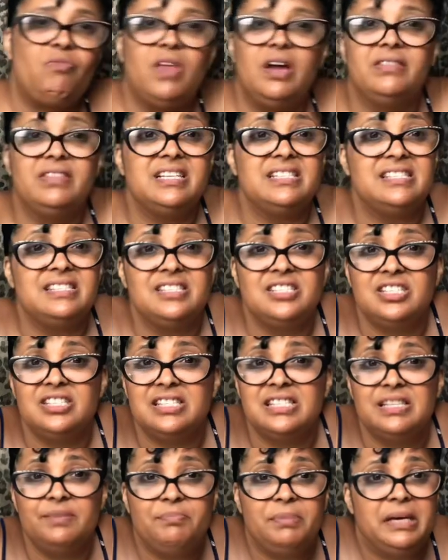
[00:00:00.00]
This is
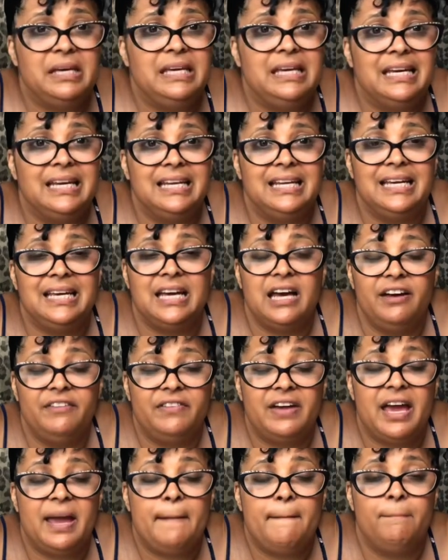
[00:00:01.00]
just the beginning of
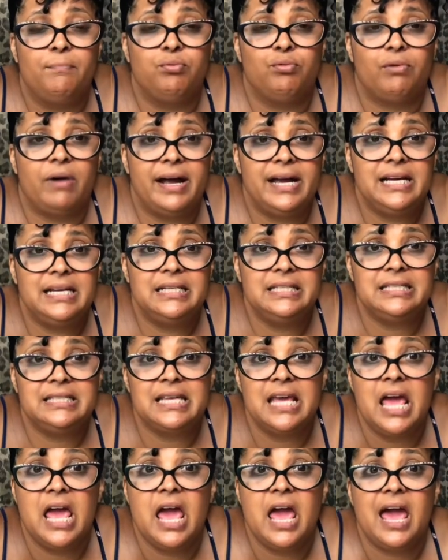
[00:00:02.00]
a bright
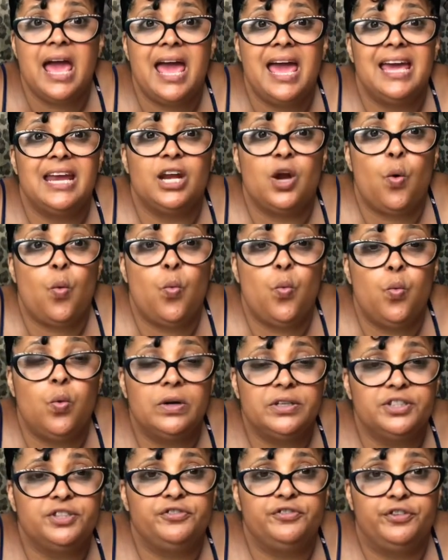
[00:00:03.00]
and
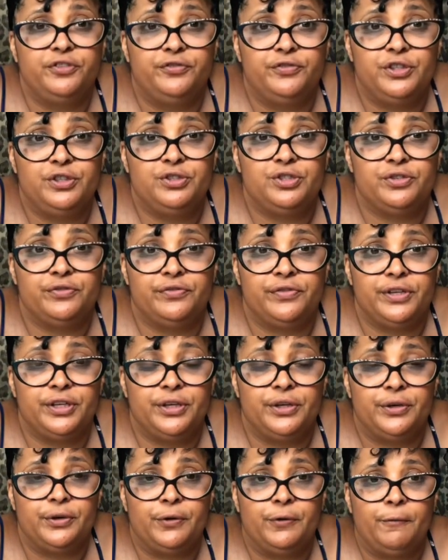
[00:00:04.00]
wonderful future for
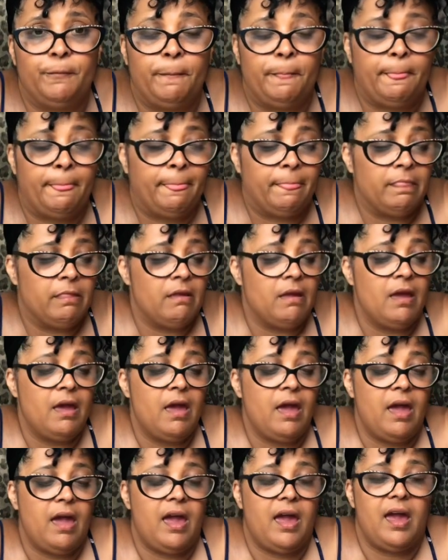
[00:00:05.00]
you.
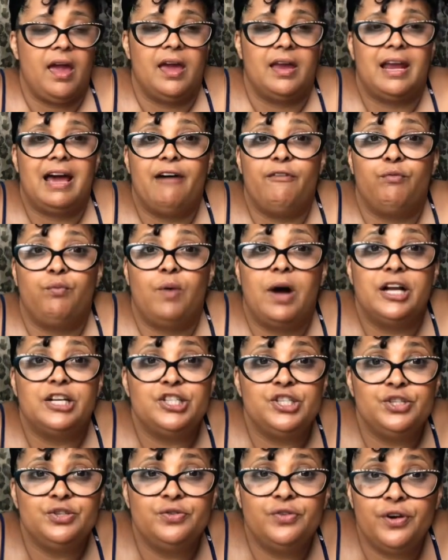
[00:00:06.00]
And I've
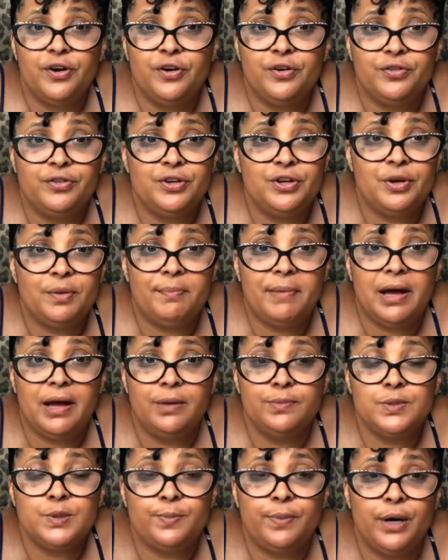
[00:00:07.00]
watched you go through your
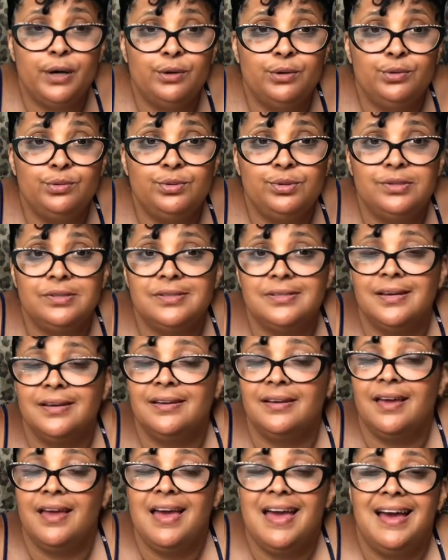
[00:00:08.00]
mom's post.
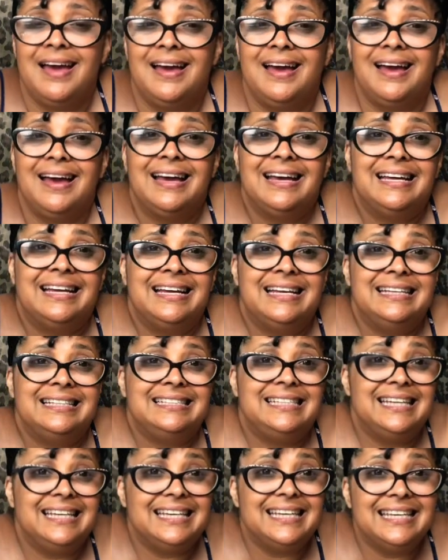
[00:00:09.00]

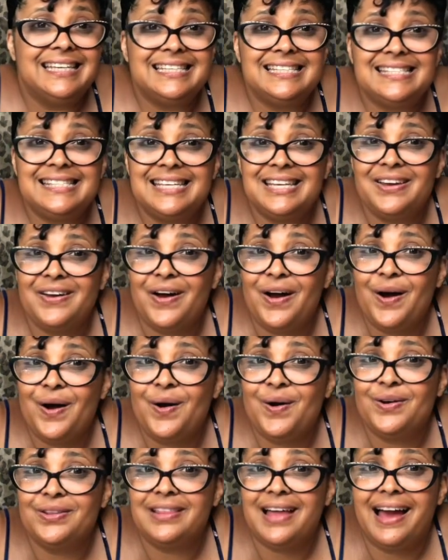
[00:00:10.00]
Didn't get to see a
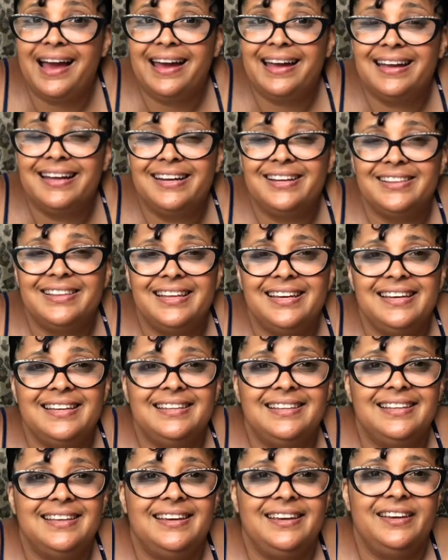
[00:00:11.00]
whole lot here
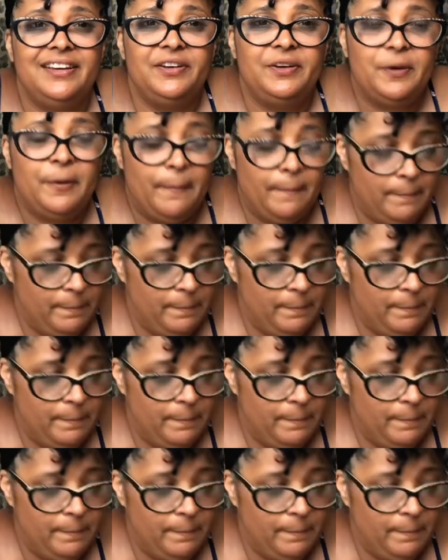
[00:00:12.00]
lately.